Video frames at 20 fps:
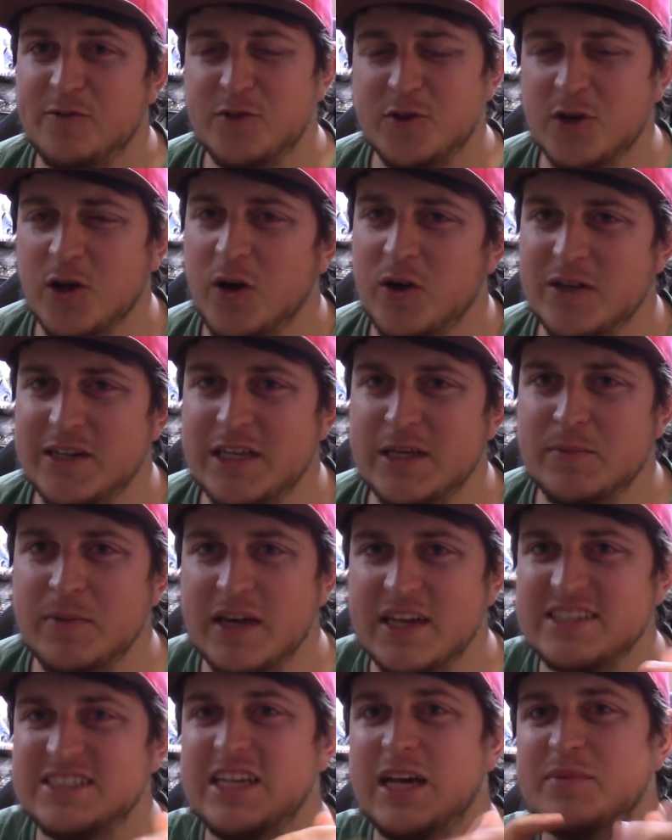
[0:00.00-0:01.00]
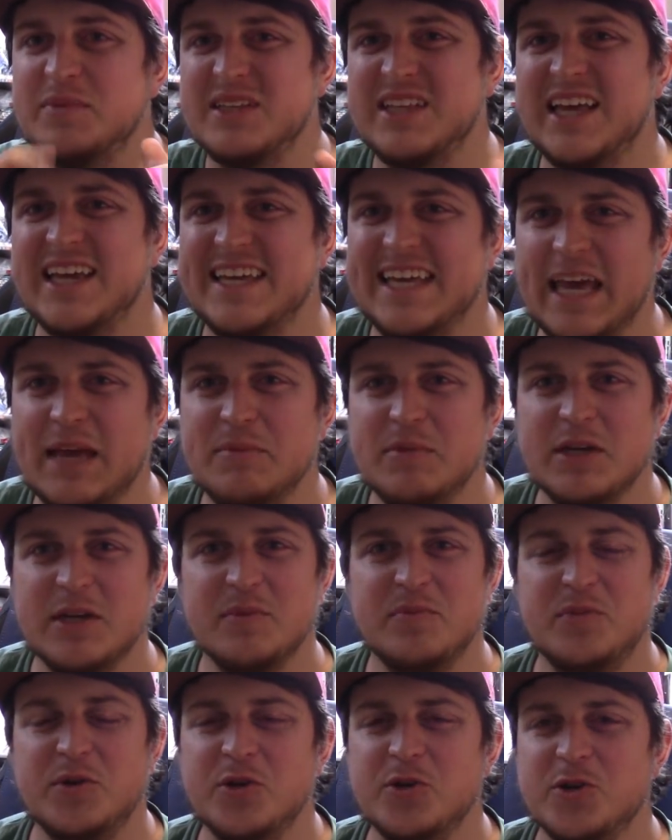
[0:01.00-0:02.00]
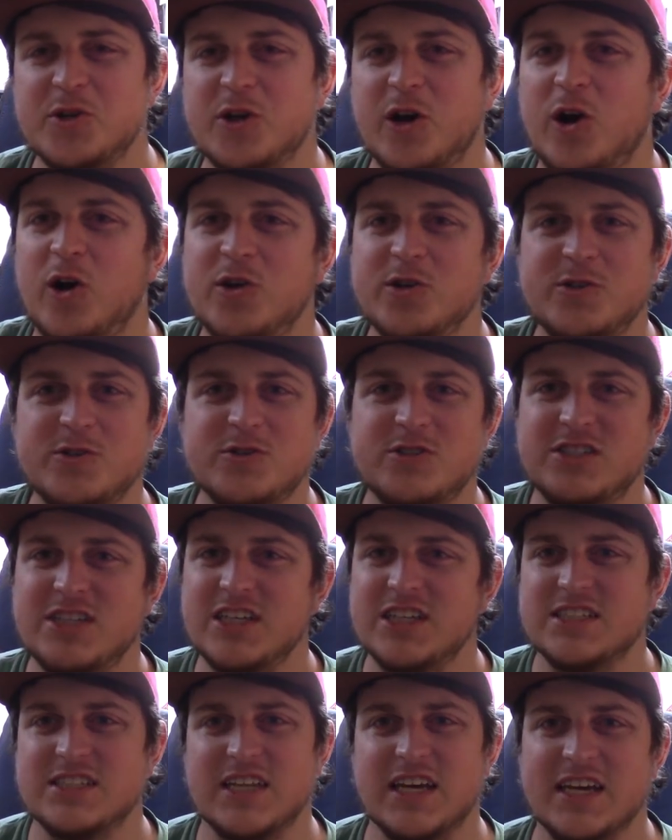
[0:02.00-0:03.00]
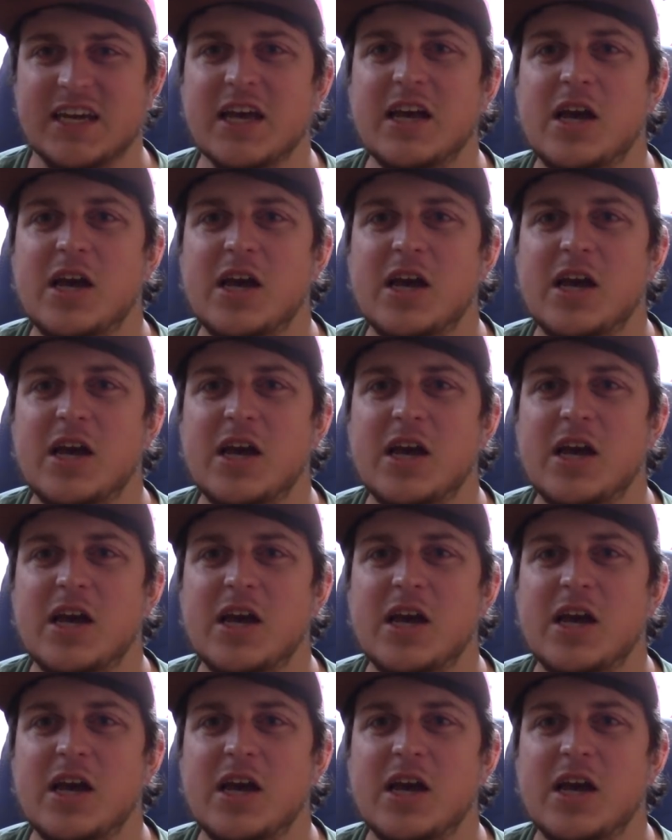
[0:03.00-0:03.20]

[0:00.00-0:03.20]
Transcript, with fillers: if you go on eBay and type in like gaming computer, all you see is like